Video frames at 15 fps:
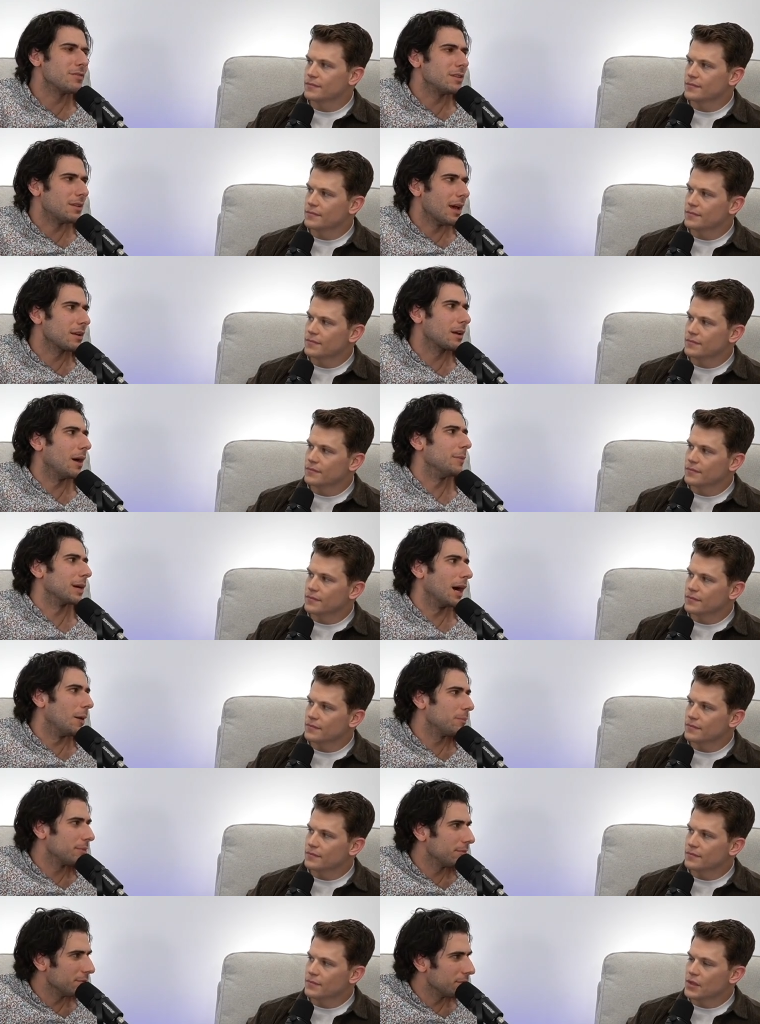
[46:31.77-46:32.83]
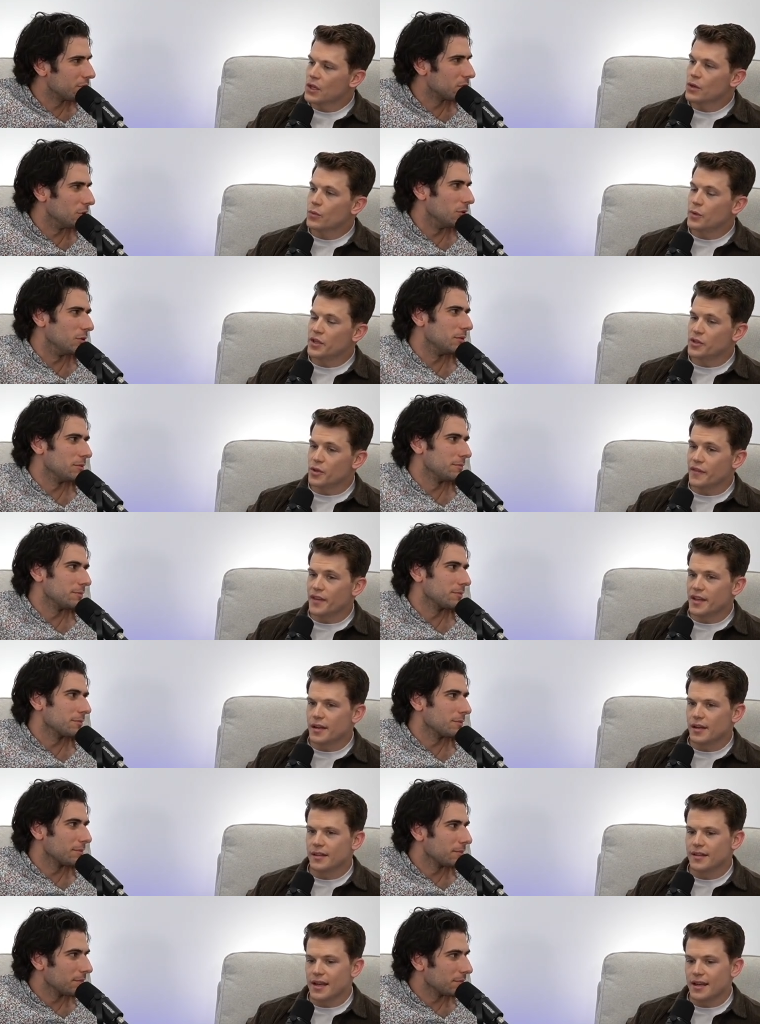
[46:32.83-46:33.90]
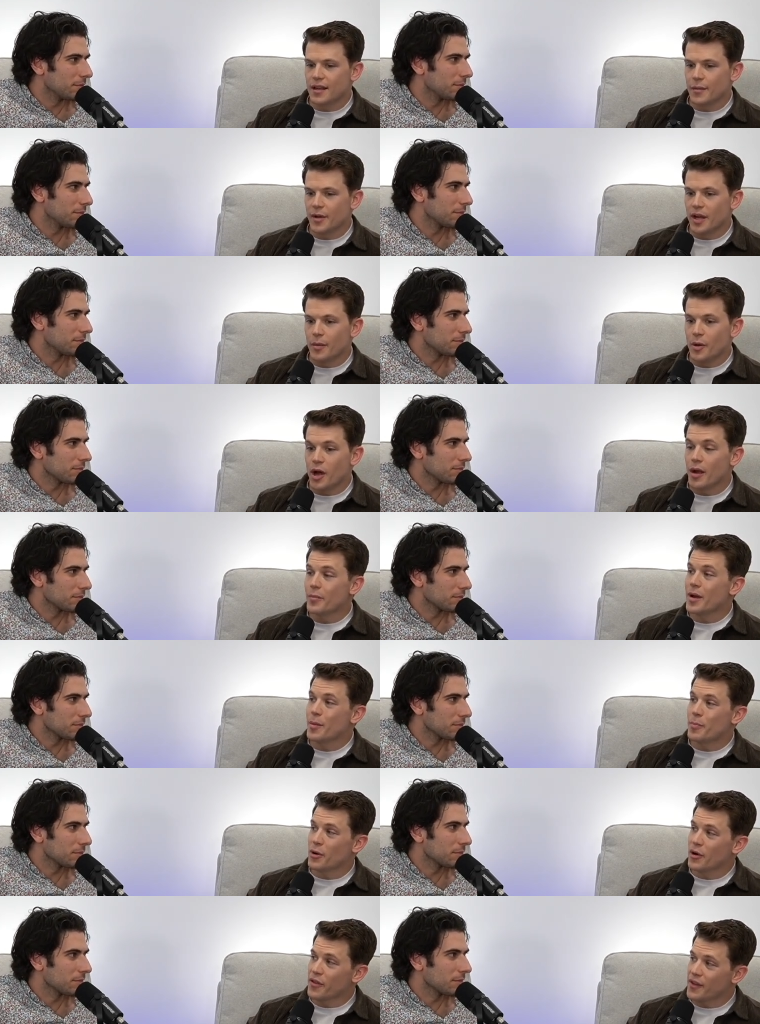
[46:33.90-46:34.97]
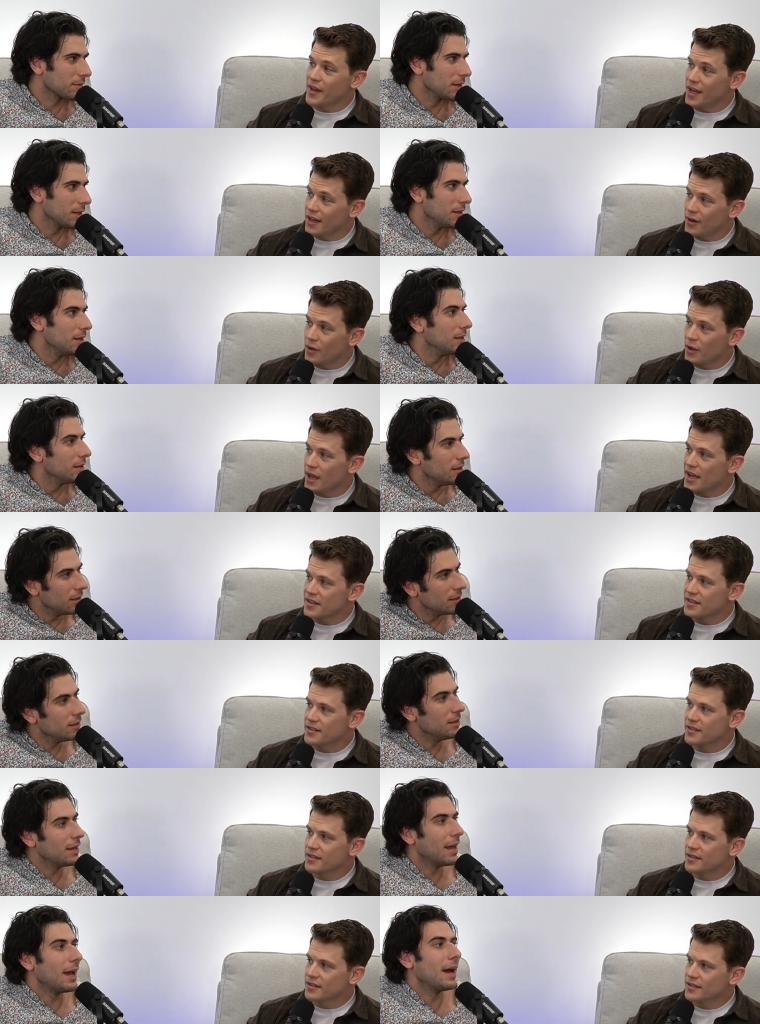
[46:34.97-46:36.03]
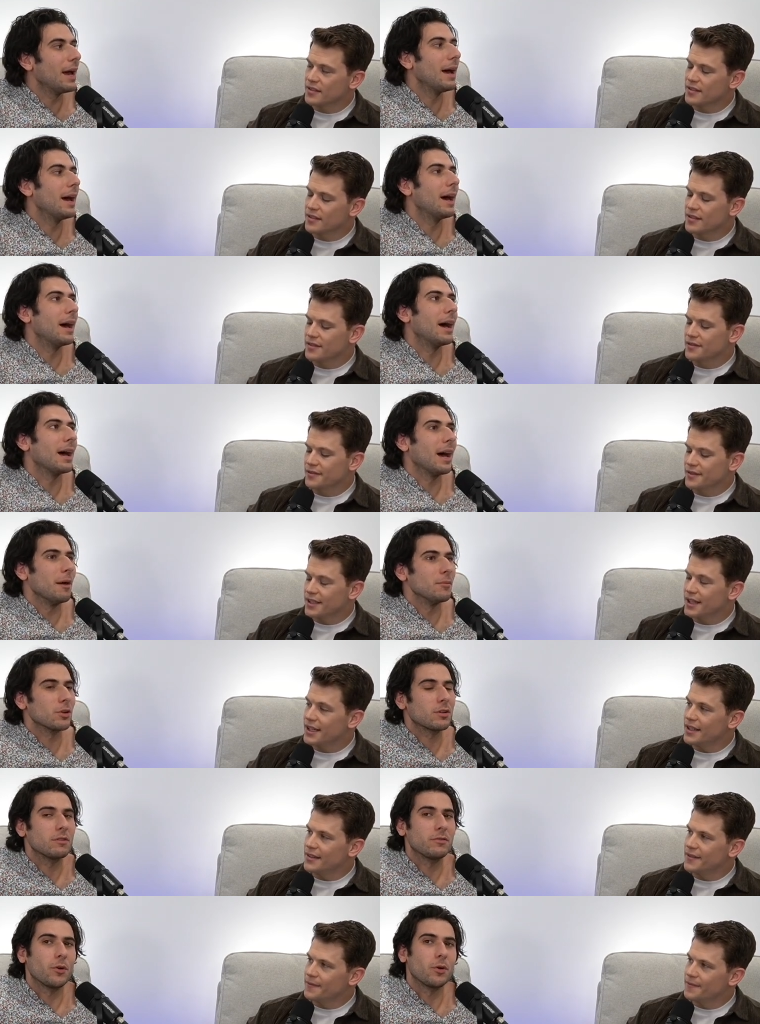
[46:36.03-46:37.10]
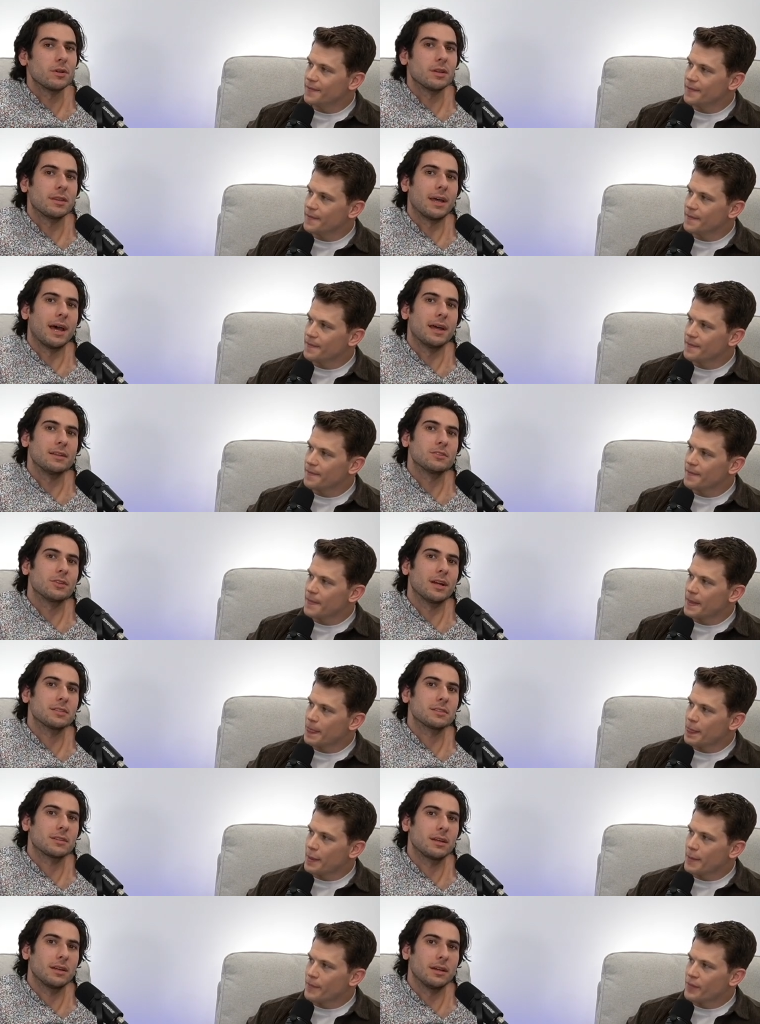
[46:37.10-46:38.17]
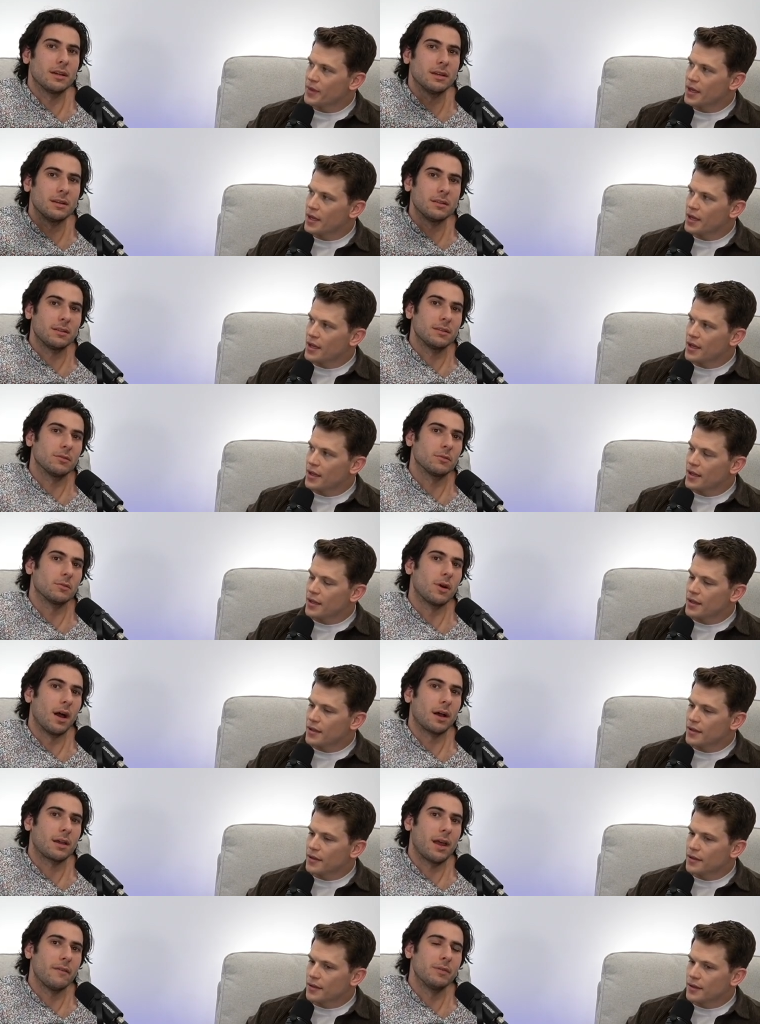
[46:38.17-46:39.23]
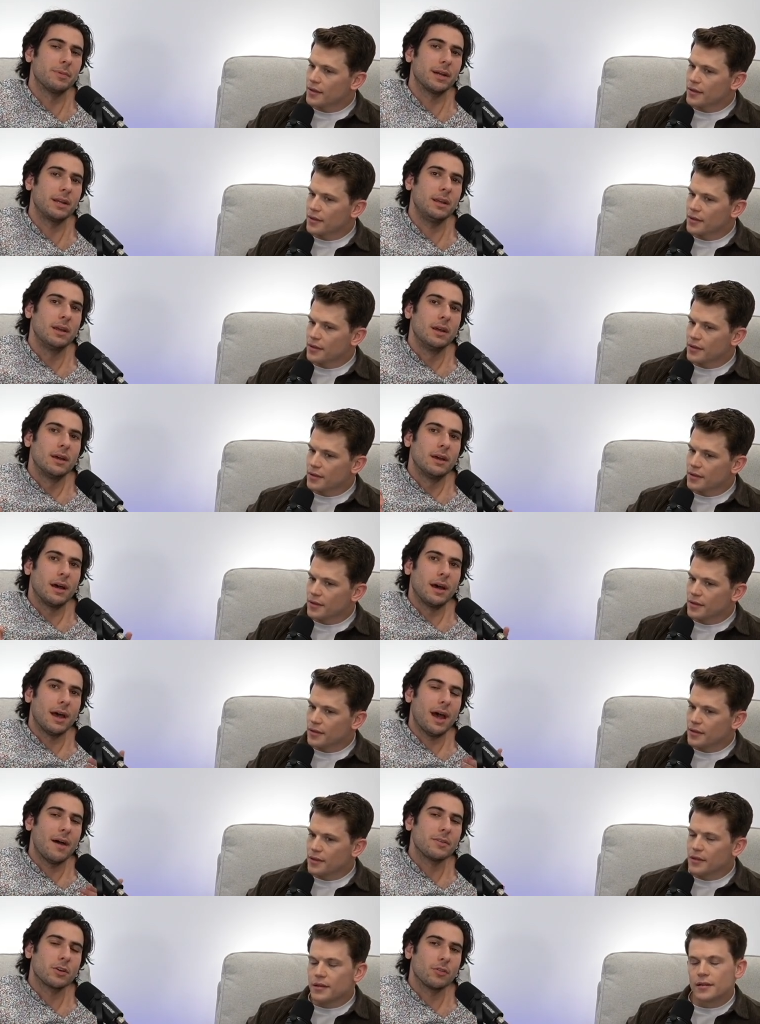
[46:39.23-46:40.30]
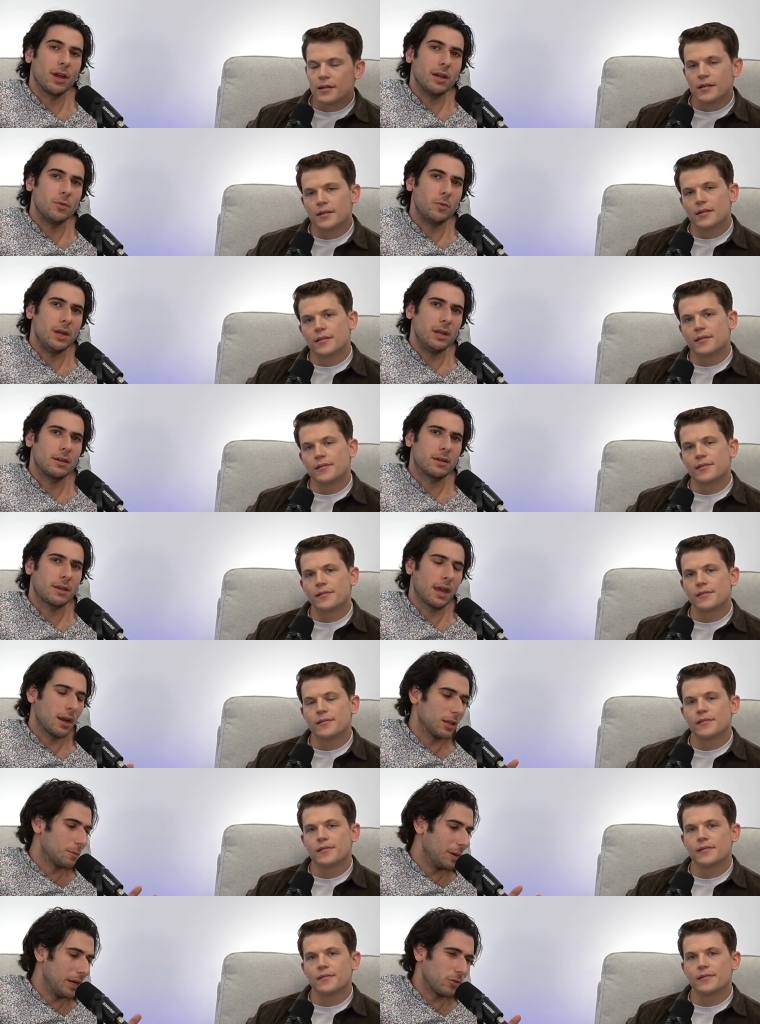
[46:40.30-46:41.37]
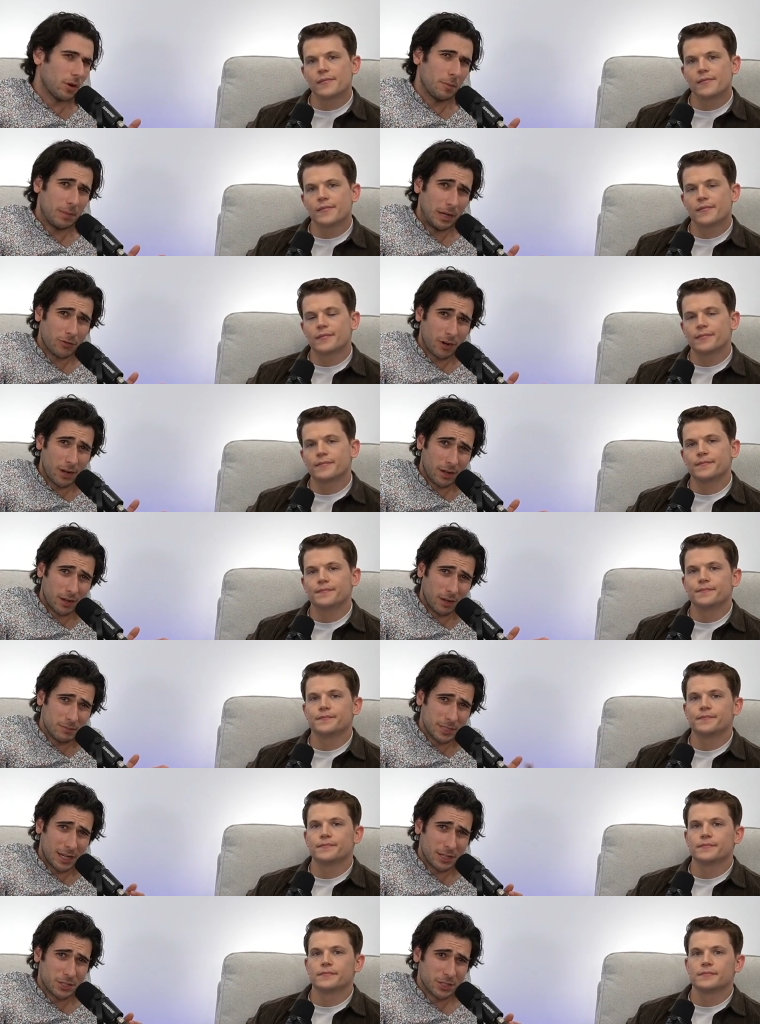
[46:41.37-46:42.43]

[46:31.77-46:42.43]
Speaker 1: the dead coming up soon. We do have the dead coming up on my birthday, no less. Yeah,
Speaker 2: I'm yeah. looking forward to that. So that's gonna rock. Everybody, uh, have a great week. Get on the Patreon, patreon.com/slash